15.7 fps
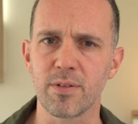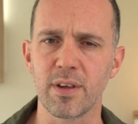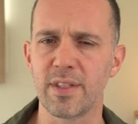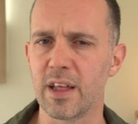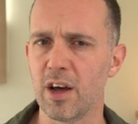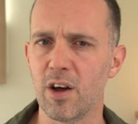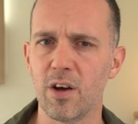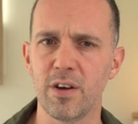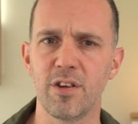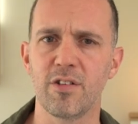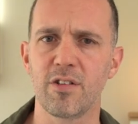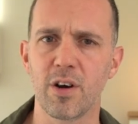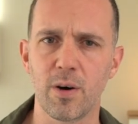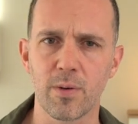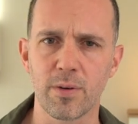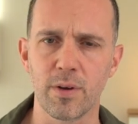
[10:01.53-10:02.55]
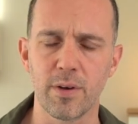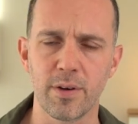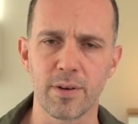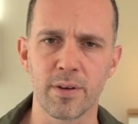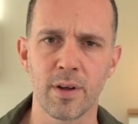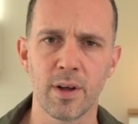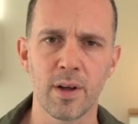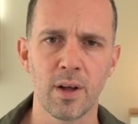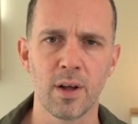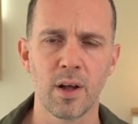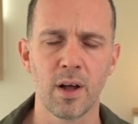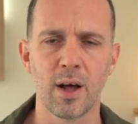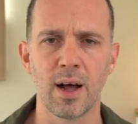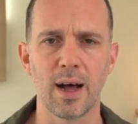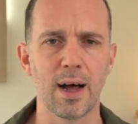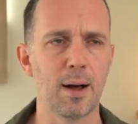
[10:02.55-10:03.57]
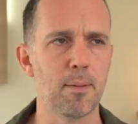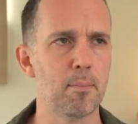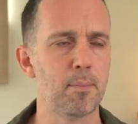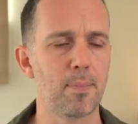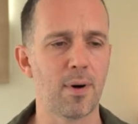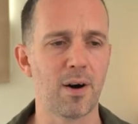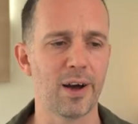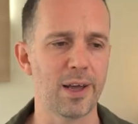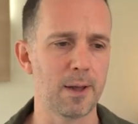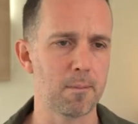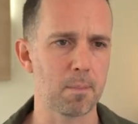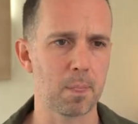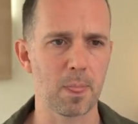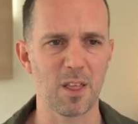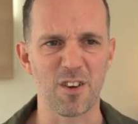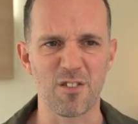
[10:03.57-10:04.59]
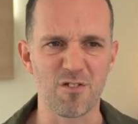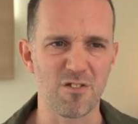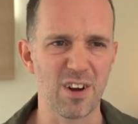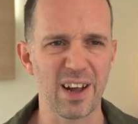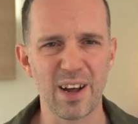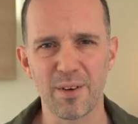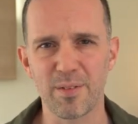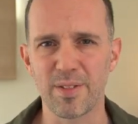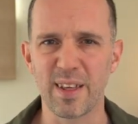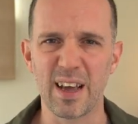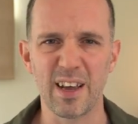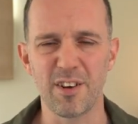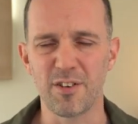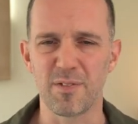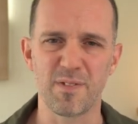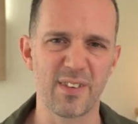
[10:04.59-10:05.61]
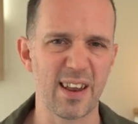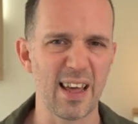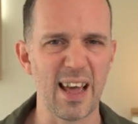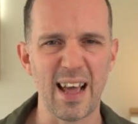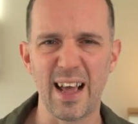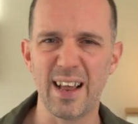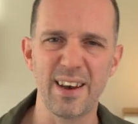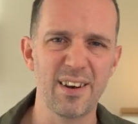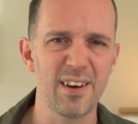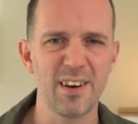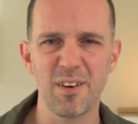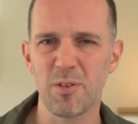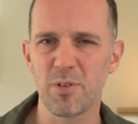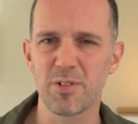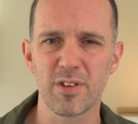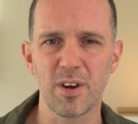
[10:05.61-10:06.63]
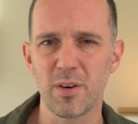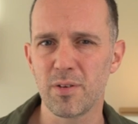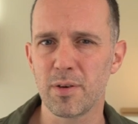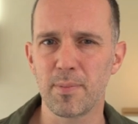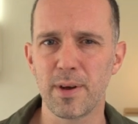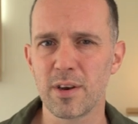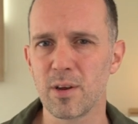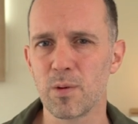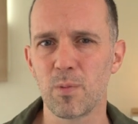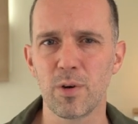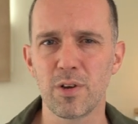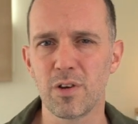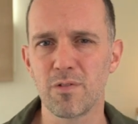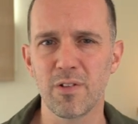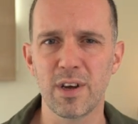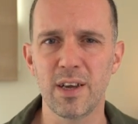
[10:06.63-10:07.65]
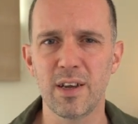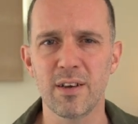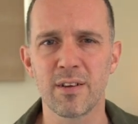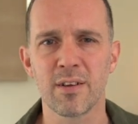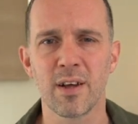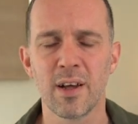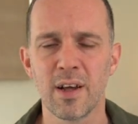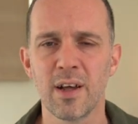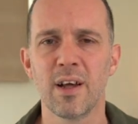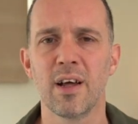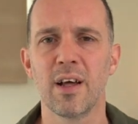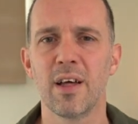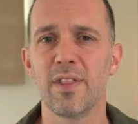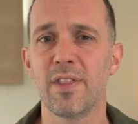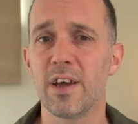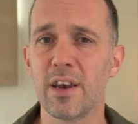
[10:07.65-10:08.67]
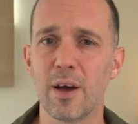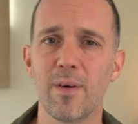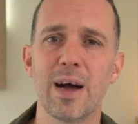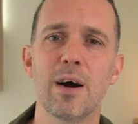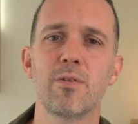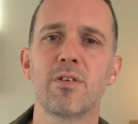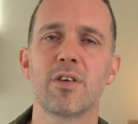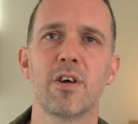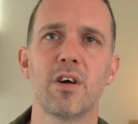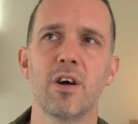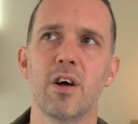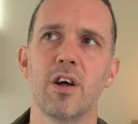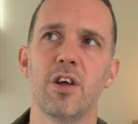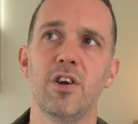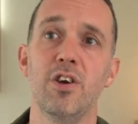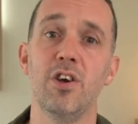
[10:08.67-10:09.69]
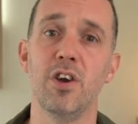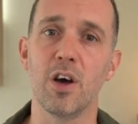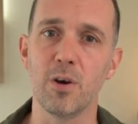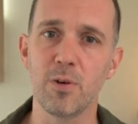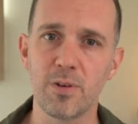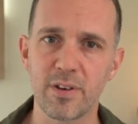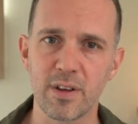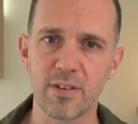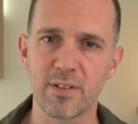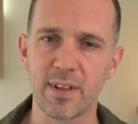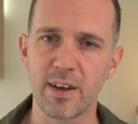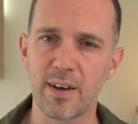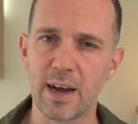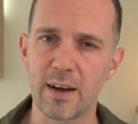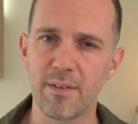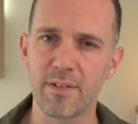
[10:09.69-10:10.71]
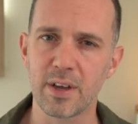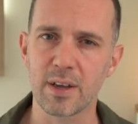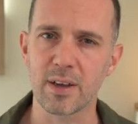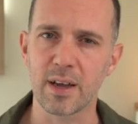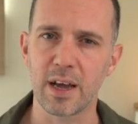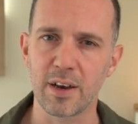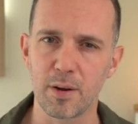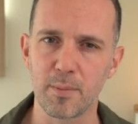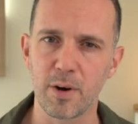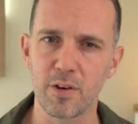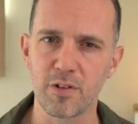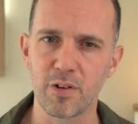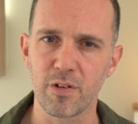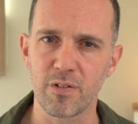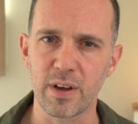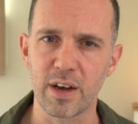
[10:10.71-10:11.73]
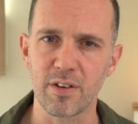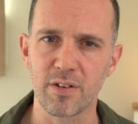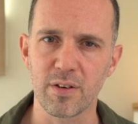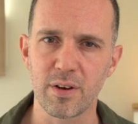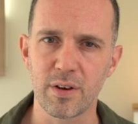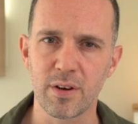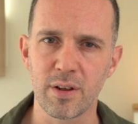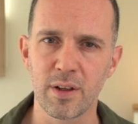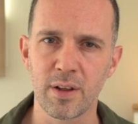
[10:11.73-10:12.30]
in their early childhood, and by around the age of 10 or so, depending on what you read, they know how to notice they are having an emotional reaction.